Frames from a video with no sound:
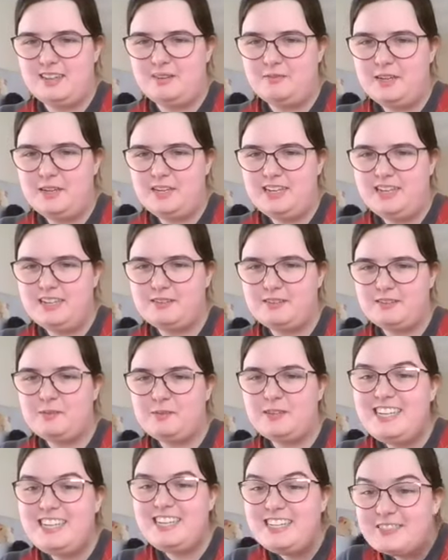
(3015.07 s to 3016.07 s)
We need
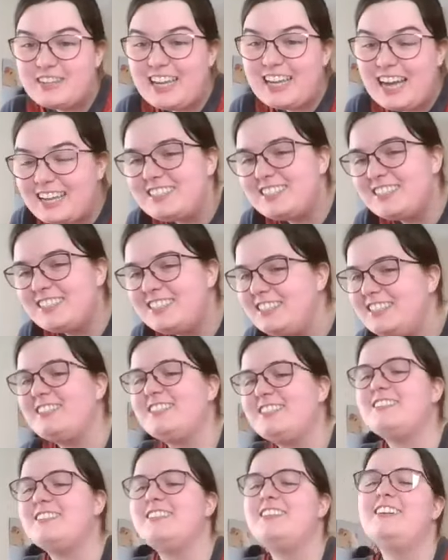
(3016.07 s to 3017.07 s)
a focaccia
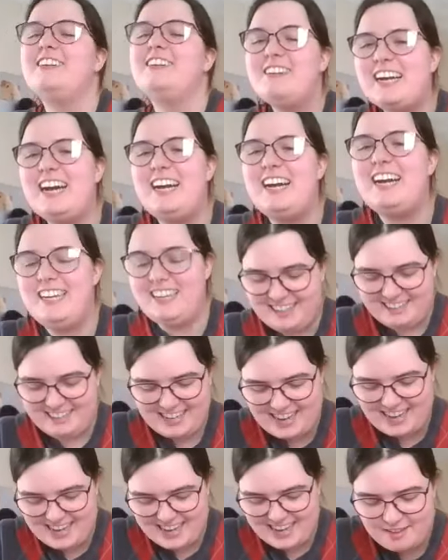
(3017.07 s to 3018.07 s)
tutorial.
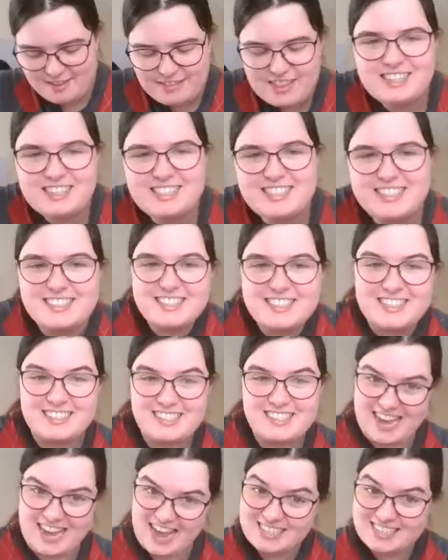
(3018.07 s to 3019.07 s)
Okay. If this is a
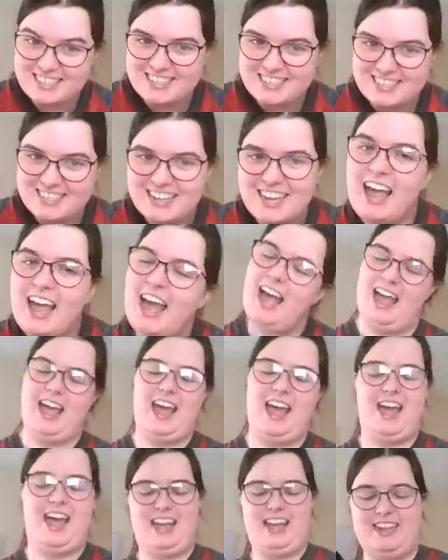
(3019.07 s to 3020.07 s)
success
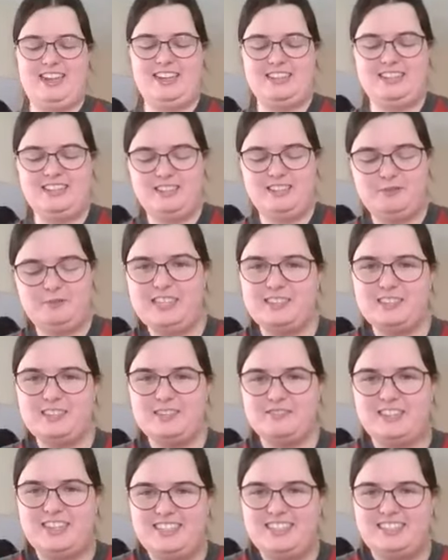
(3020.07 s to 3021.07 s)
and we end
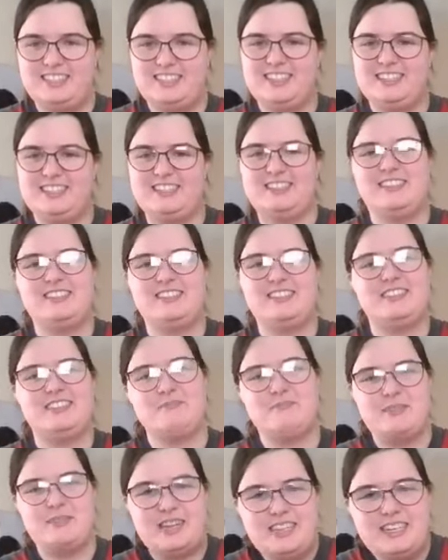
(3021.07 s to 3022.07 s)
up raising
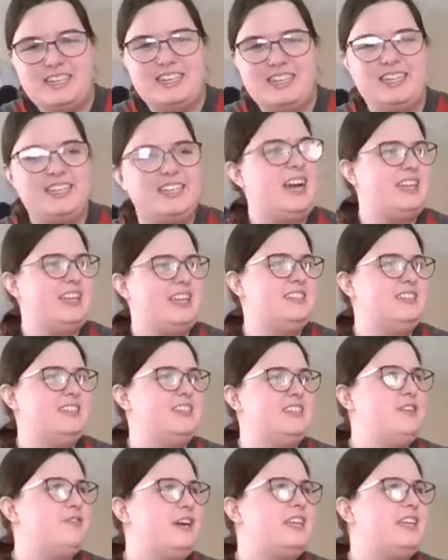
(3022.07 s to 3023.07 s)
some money, and
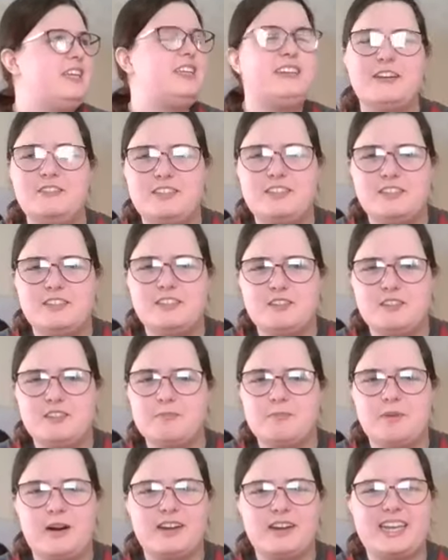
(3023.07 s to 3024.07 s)
if I can go to the
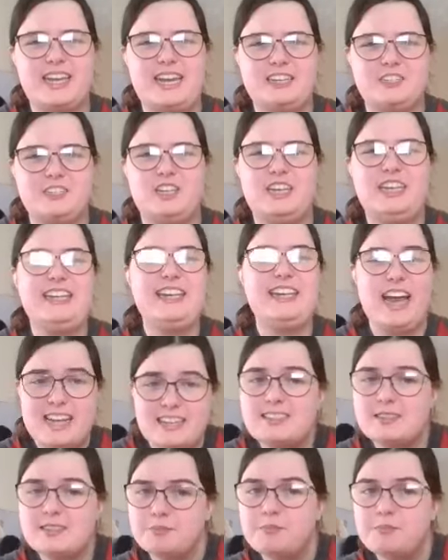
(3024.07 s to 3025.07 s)
supermarket and actually get
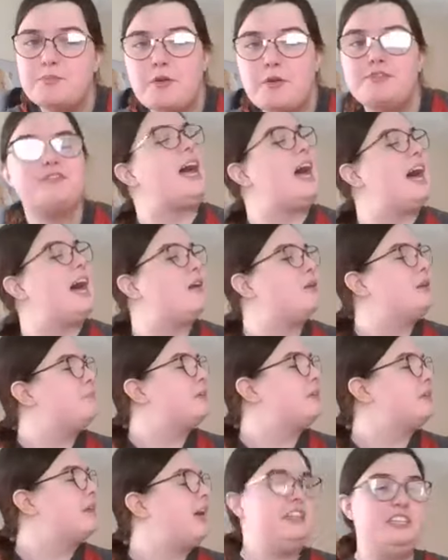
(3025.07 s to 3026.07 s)
some bread
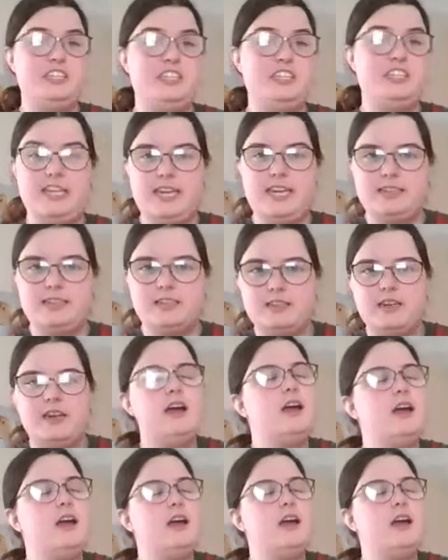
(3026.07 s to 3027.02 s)
flour and yeast,